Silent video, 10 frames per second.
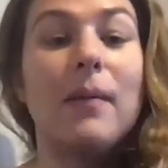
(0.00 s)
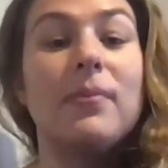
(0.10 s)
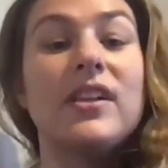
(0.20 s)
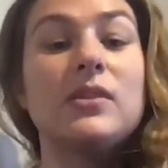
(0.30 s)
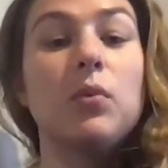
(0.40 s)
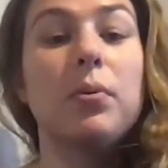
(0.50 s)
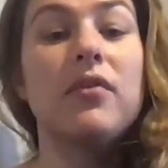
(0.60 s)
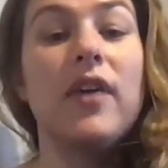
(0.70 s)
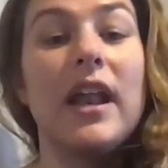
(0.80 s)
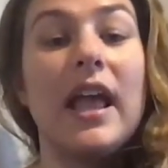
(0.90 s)
This will
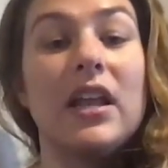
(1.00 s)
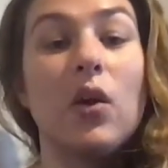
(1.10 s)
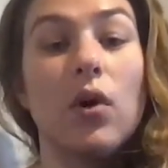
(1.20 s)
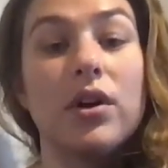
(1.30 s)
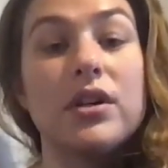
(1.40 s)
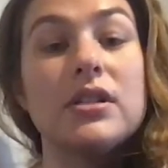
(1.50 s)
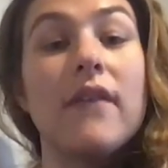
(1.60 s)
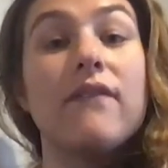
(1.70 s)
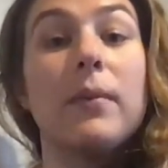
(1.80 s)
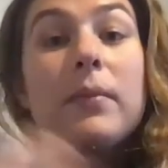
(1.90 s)
prevent any orders
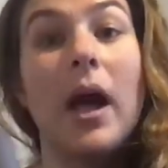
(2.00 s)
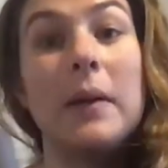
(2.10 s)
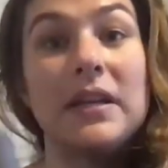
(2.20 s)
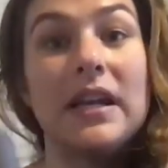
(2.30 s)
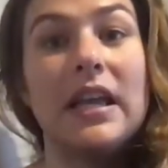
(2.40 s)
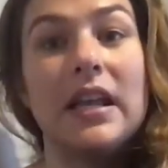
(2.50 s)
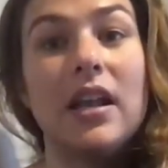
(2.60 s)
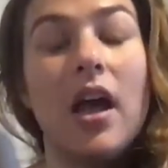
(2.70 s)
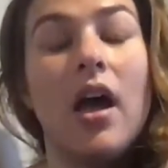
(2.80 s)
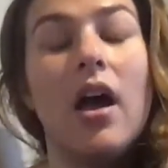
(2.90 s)
from coming
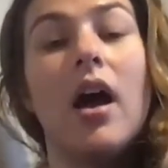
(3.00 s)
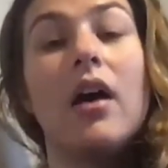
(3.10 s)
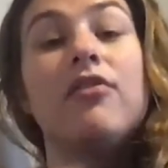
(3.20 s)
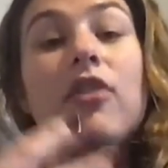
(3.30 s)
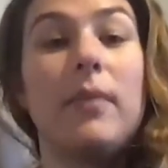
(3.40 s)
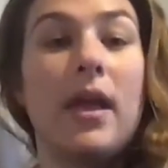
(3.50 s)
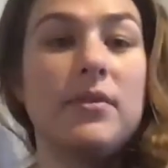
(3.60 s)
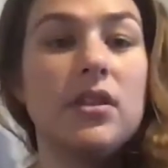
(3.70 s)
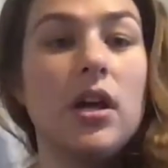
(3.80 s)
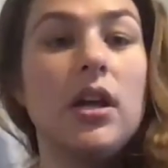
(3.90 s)
in from
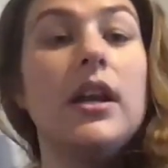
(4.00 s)
Amazon.